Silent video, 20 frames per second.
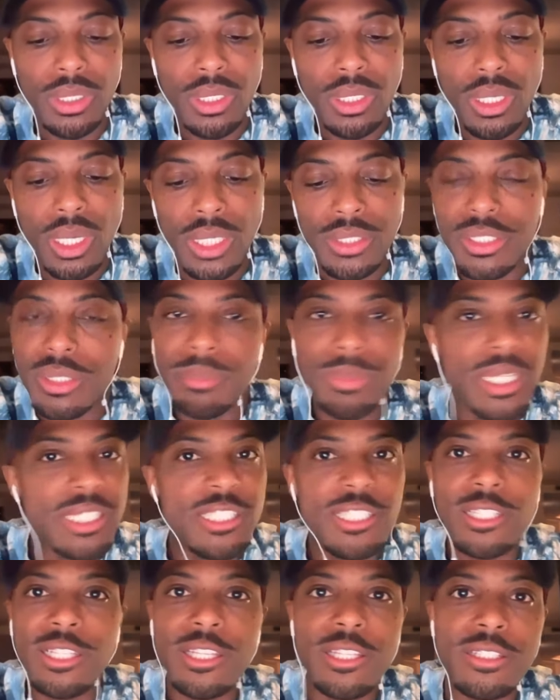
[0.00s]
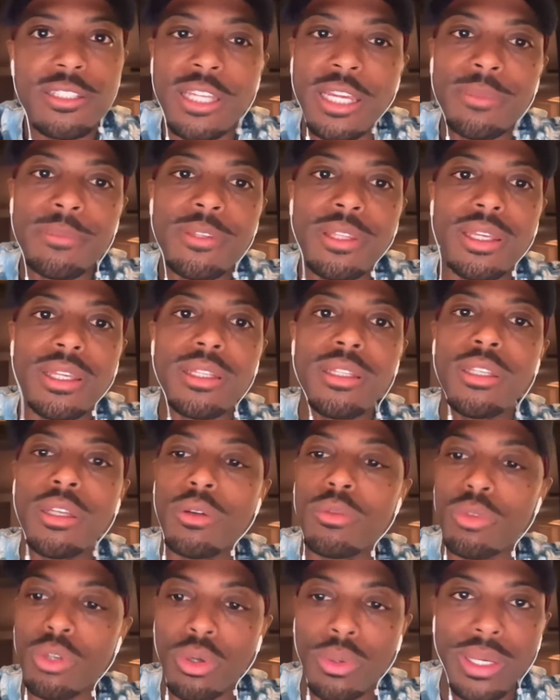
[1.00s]
I say basically the same thing, you
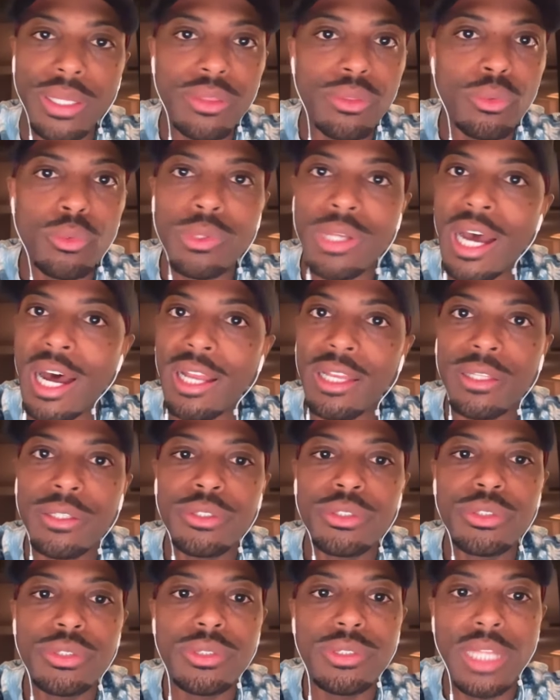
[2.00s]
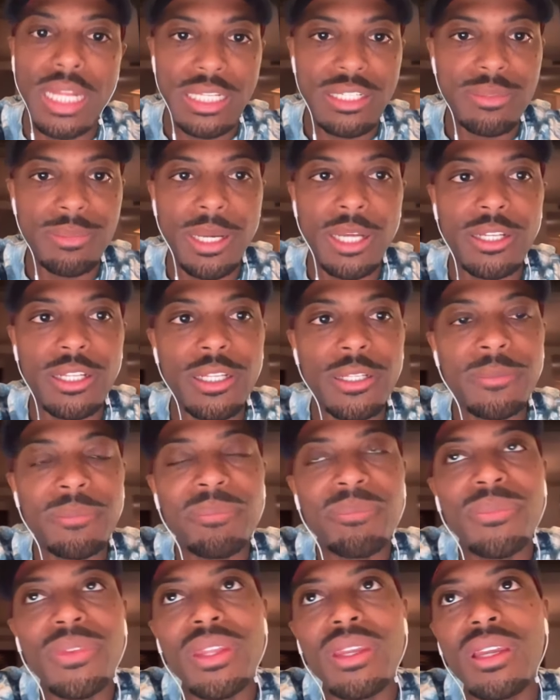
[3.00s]
know, going through knowledge. That's about it.
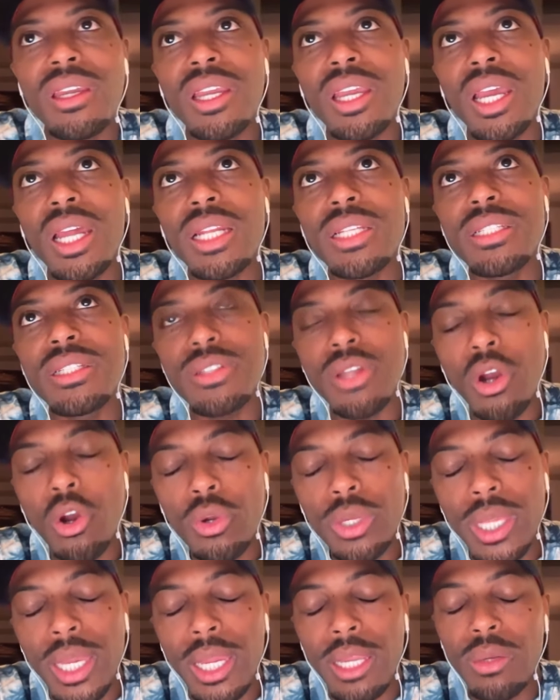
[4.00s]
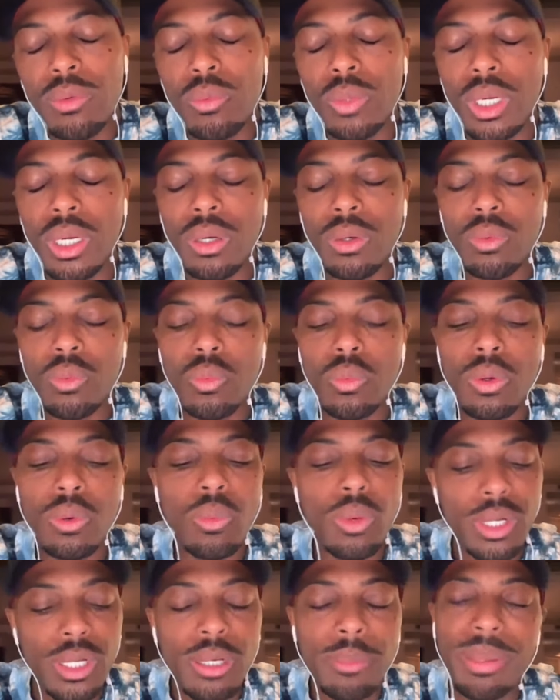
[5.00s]
And he says, okay, well,
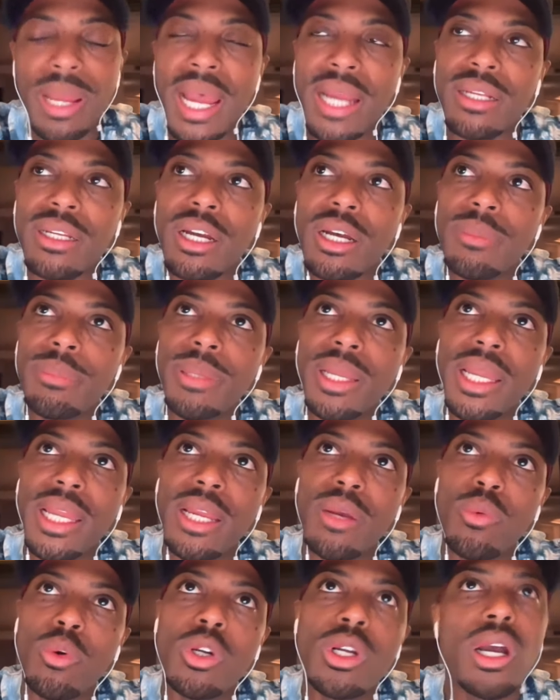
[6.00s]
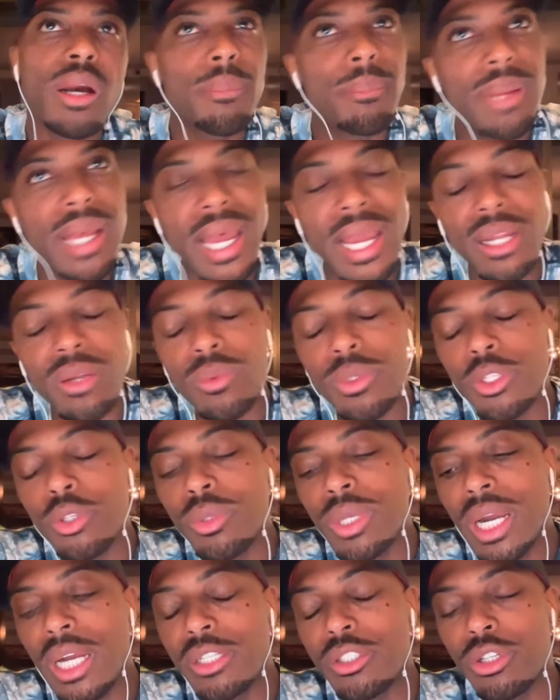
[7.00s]
we're going to pack up and we'll come back when you
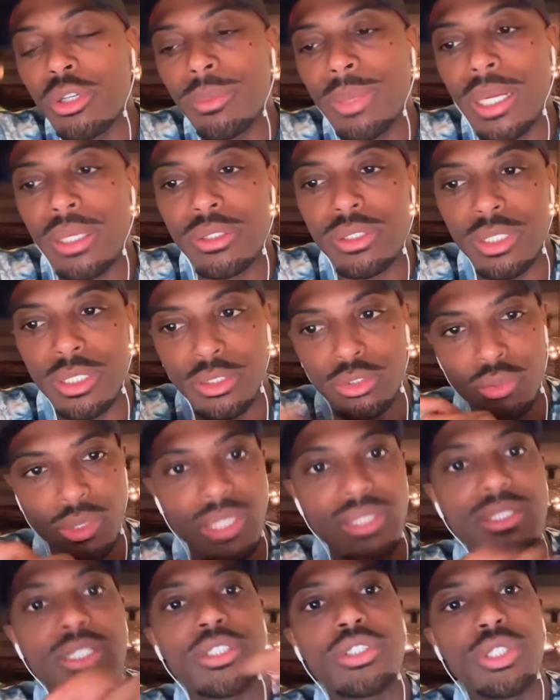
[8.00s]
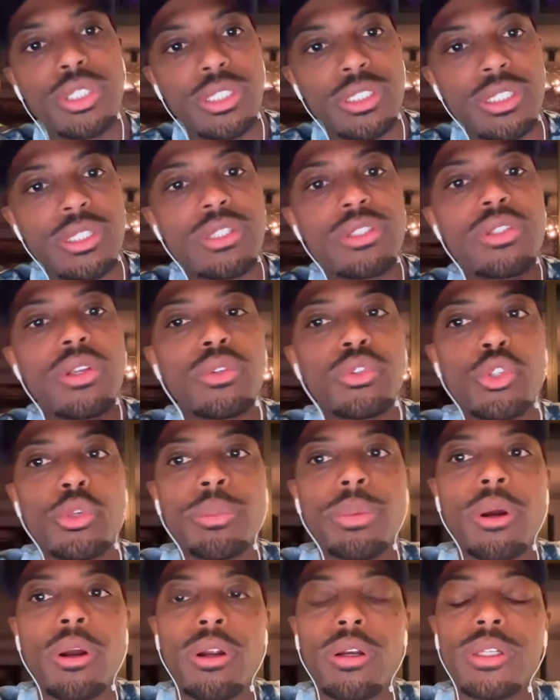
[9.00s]
guys are about to transition into the social
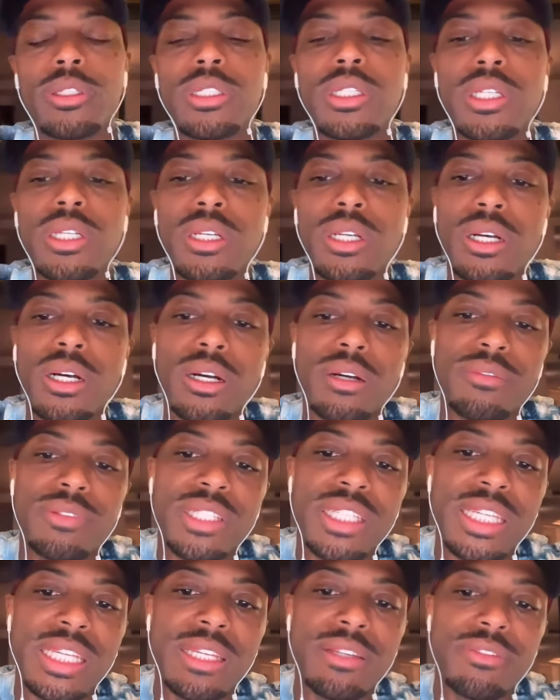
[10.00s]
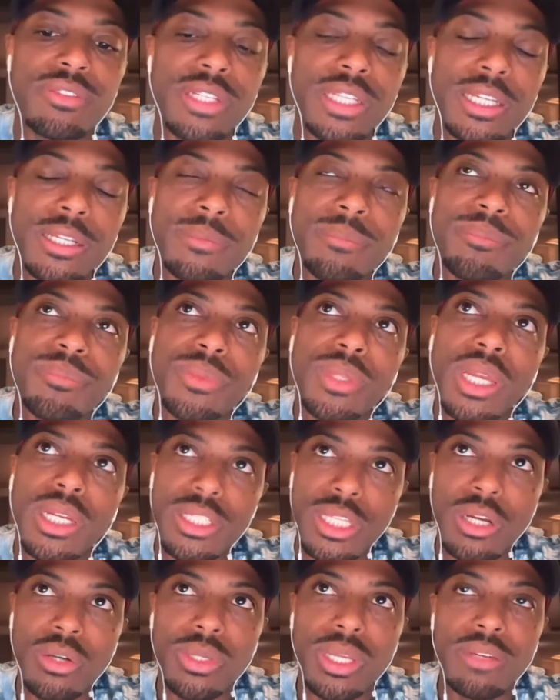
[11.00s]
part of the evening. I
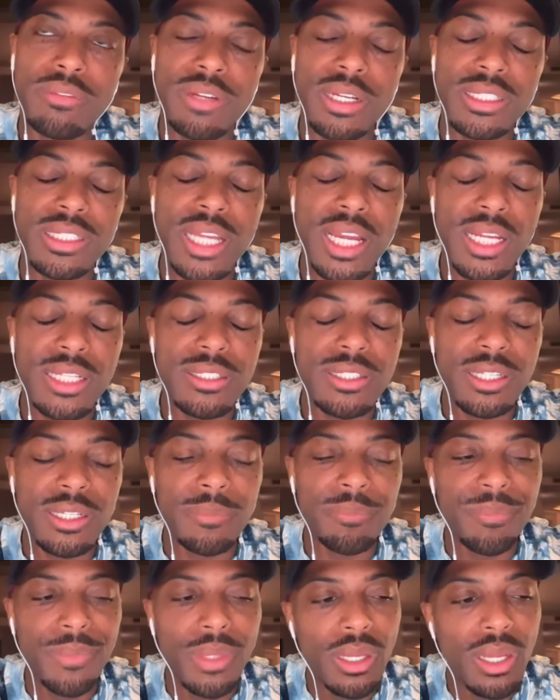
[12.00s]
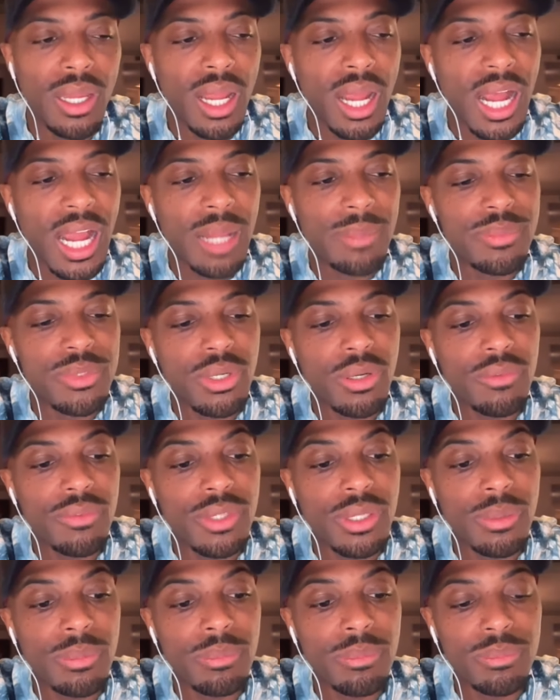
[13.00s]
say, okay, fantastic. I observe
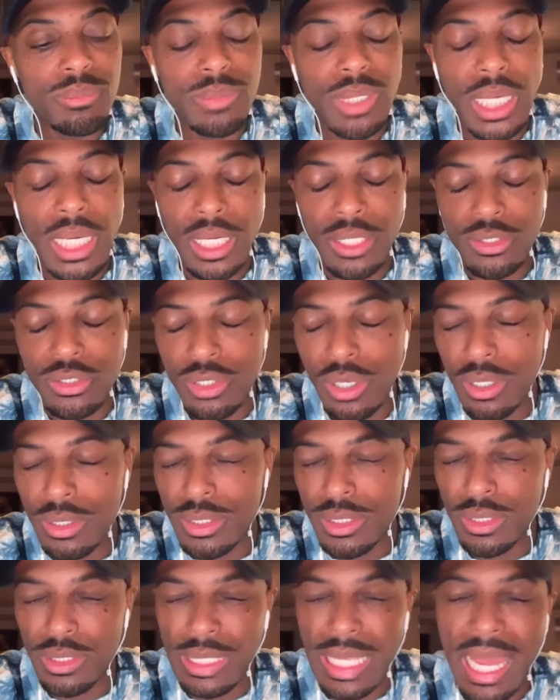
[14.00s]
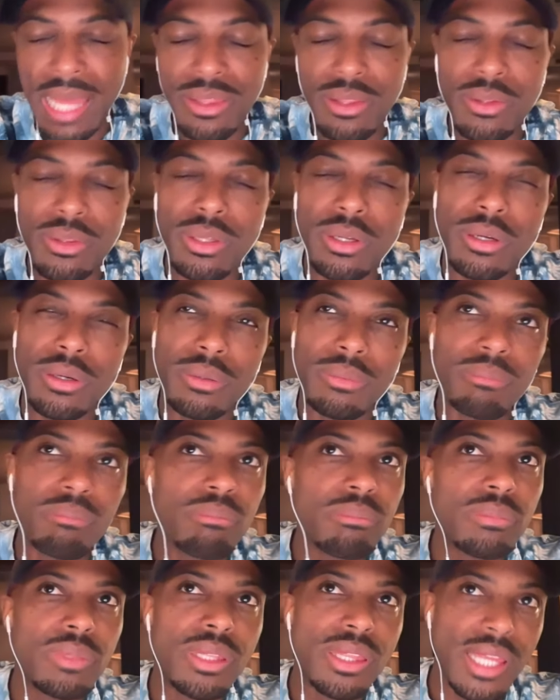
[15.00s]
them start to gather their
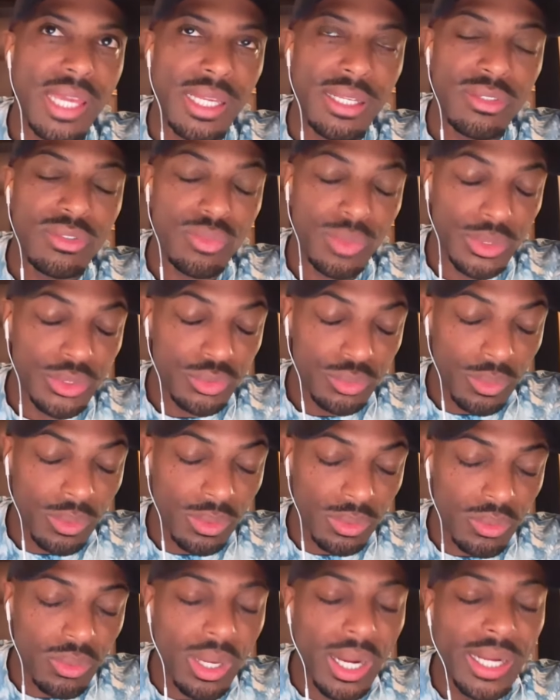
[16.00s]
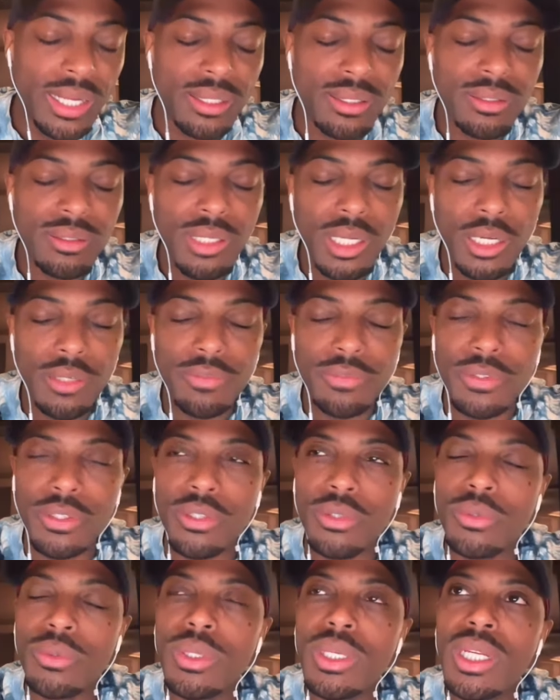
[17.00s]
things, which were quite a
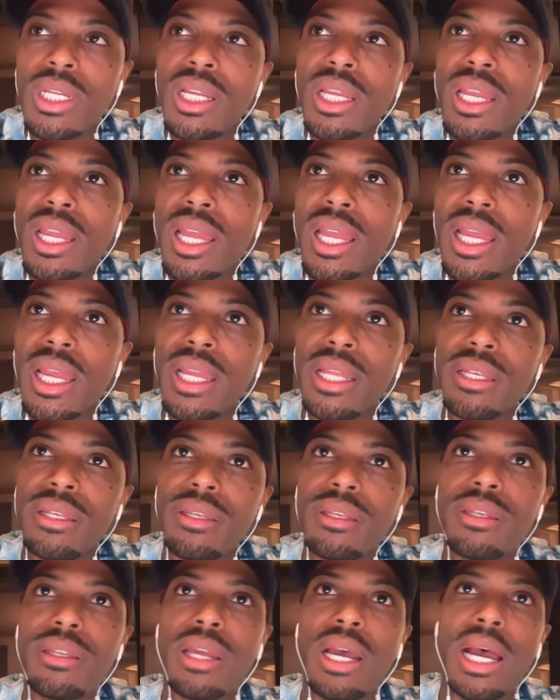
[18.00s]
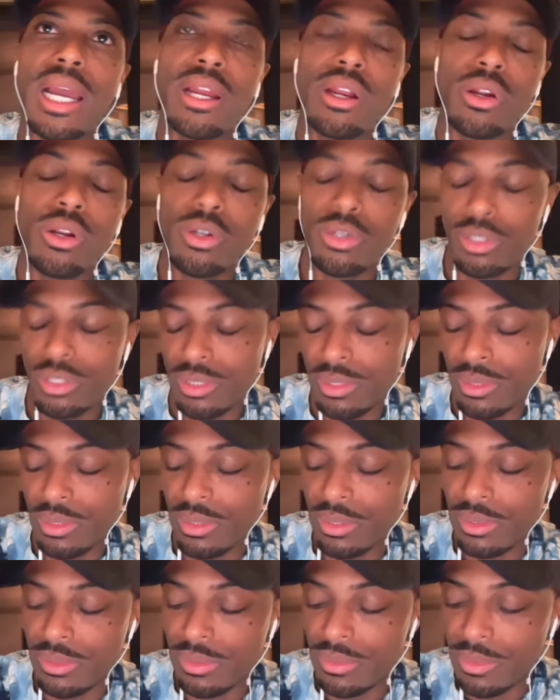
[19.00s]
few. And I heard
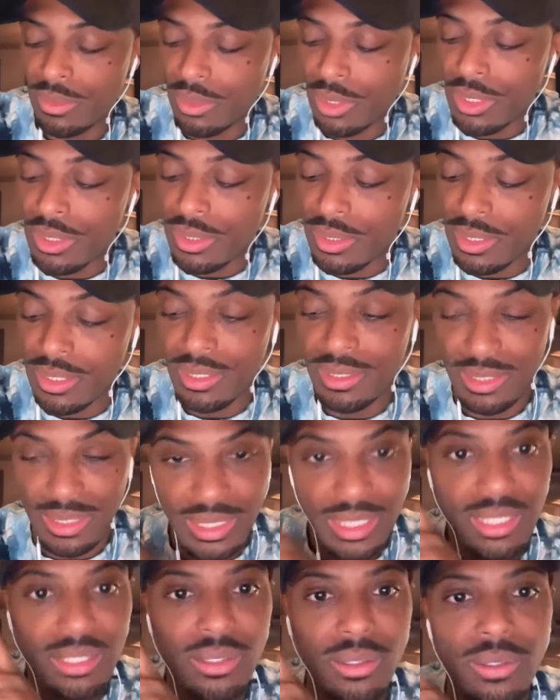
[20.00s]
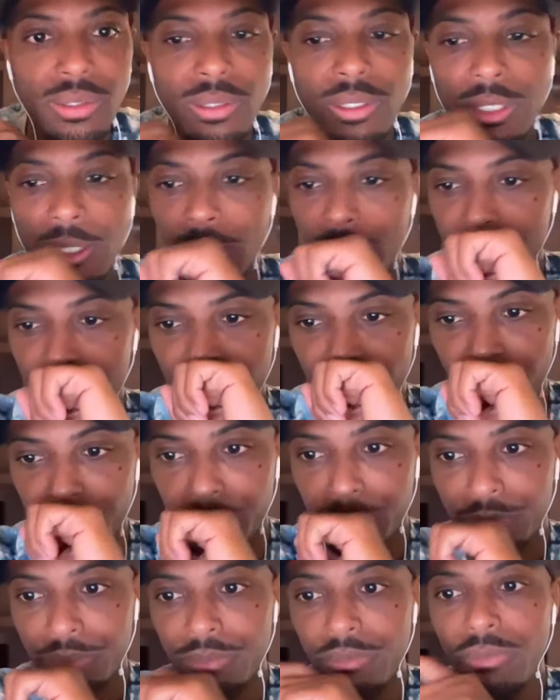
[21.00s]
the leader,
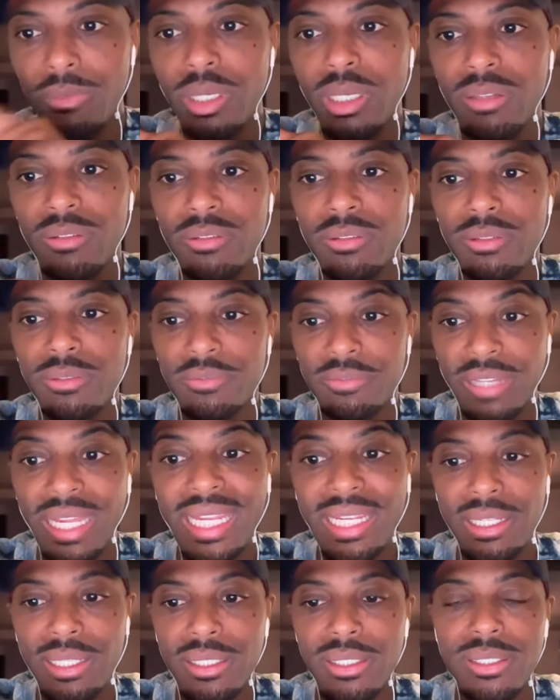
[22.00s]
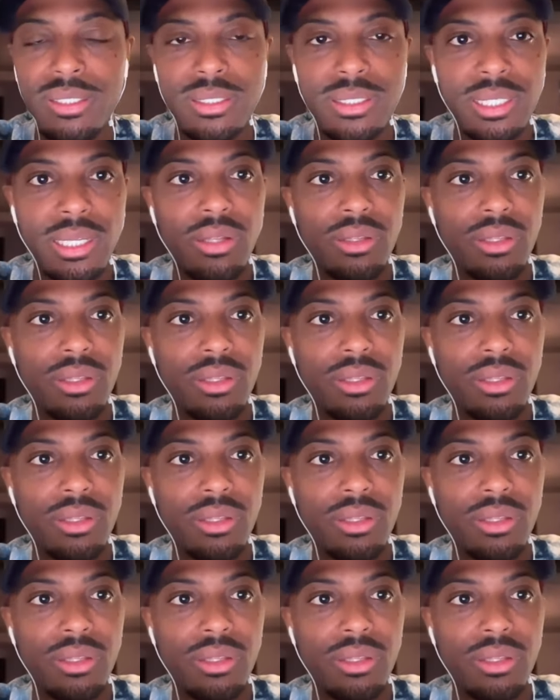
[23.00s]
Vegas, tell